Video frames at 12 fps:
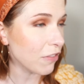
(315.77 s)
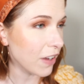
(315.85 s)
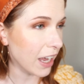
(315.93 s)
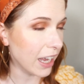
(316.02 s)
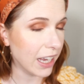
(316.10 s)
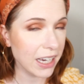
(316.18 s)

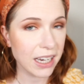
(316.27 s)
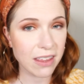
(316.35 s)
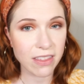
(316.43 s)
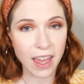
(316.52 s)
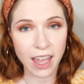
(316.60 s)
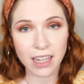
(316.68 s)

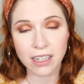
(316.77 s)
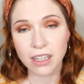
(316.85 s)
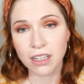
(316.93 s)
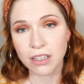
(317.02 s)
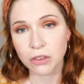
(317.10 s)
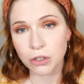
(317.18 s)
find that
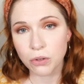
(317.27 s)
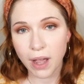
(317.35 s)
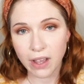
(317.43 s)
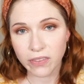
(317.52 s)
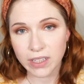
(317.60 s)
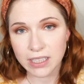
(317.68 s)

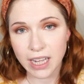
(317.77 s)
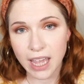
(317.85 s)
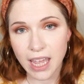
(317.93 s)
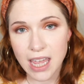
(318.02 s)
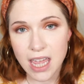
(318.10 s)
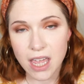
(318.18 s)
throughout the
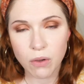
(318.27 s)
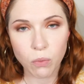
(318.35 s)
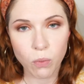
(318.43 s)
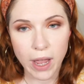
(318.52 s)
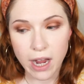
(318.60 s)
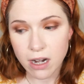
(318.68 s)
day,
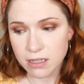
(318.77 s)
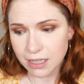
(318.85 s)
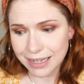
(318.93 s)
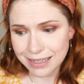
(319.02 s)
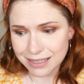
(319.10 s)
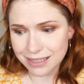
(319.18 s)
it wears,
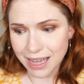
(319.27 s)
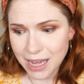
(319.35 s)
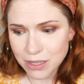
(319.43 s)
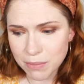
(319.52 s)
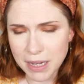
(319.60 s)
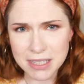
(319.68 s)
like, it
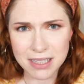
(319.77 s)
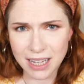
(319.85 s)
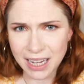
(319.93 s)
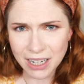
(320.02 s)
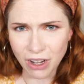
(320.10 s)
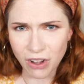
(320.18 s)
stays on my
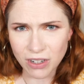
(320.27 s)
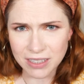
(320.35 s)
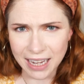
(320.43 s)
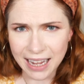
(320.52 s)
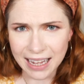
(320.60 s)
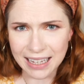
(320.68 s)
skin all
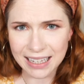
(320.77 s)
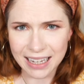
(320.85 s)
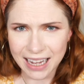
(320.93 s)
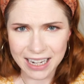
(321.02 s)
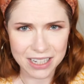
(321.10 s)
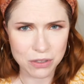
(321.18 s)
day.
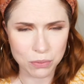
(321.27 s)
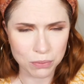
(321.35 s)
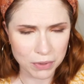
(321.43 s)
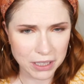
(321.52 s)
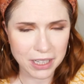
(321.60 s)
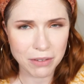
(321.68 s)
And it's
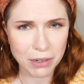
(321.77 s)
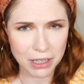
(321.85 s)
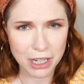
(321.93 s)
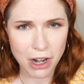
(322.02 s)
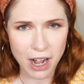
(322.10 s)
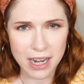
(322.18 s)
really,
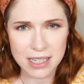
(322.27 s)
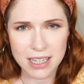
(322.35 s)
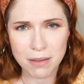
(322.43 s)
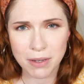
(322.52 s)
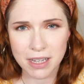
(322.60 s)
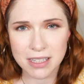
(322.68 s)
really
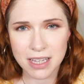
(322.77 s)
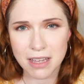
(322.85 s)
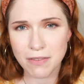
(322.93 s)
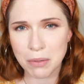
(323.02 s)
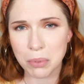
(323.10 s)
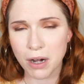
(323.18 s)
crazy because
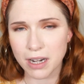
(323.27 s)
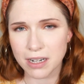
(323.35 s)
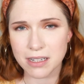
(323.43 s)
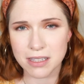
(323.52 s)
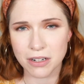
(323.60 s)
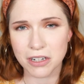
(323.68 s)
even
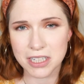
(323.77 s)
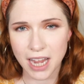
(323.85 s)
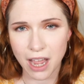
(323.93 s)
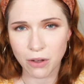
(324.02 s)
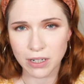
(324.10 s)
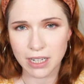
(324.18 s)
products that are
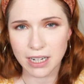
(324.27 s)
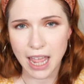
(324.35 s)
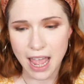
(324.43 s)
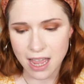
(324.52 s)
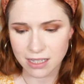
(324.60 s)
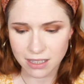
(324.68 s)
touted
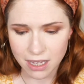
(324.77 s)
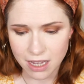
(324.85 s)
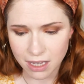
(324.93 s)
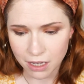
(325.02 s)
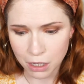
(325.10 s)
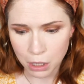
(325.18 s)
as
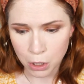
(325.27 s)
like